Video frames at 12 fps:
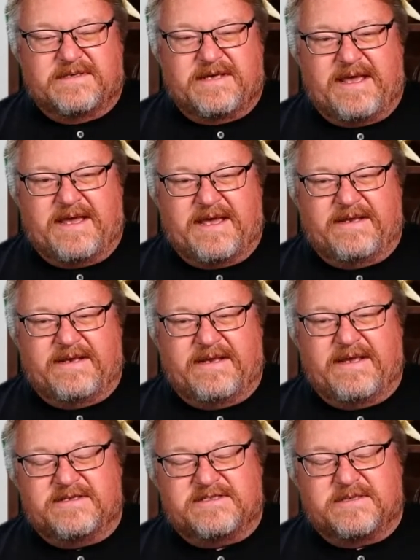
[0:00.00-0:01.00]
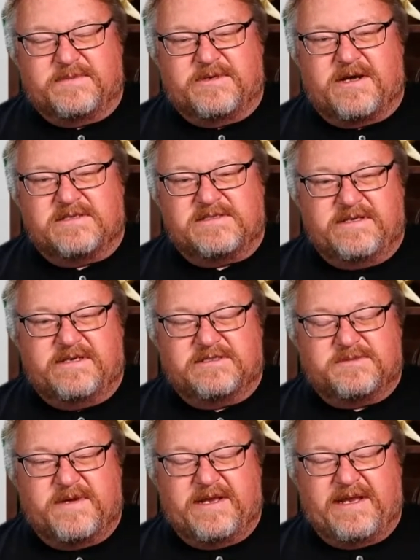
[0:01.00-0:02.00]
and it ends up costing us
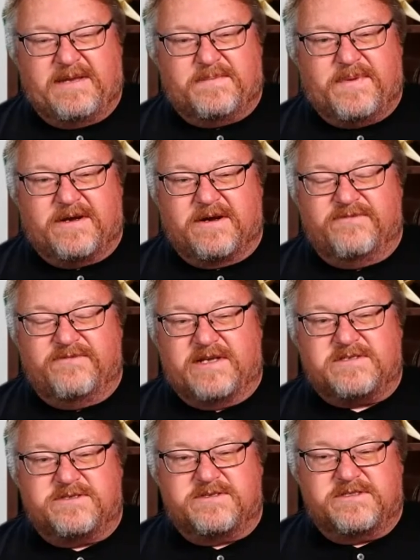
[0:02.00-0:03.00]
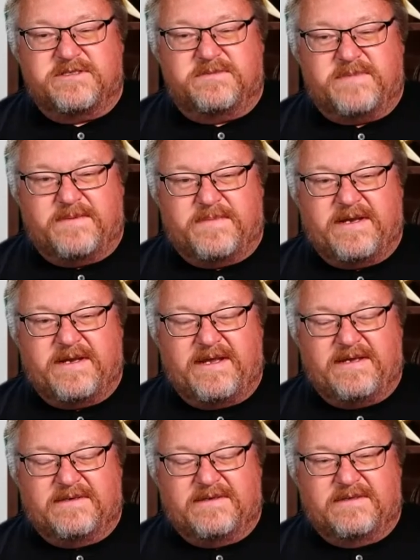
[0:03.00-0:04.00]
money, but our investors still make
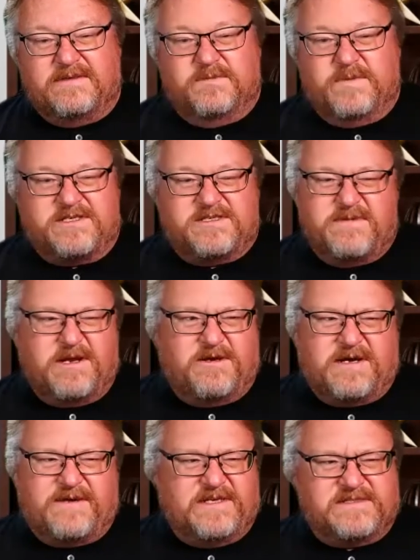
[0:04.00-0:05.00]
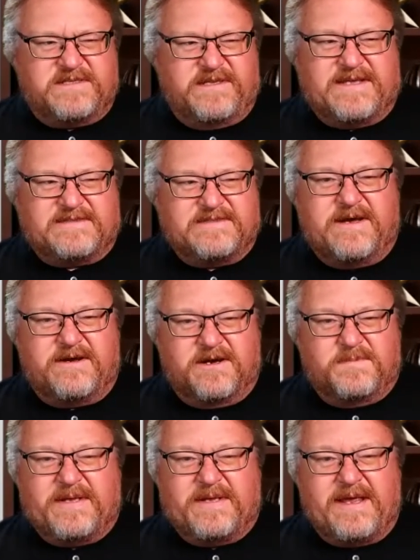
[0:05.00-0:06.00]
money, which, you know, obviously that's not our
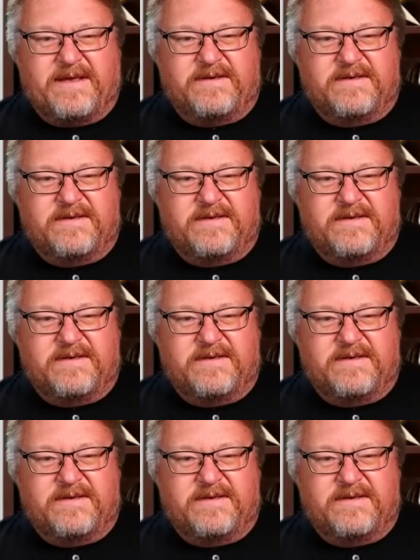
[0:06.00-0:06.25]
plan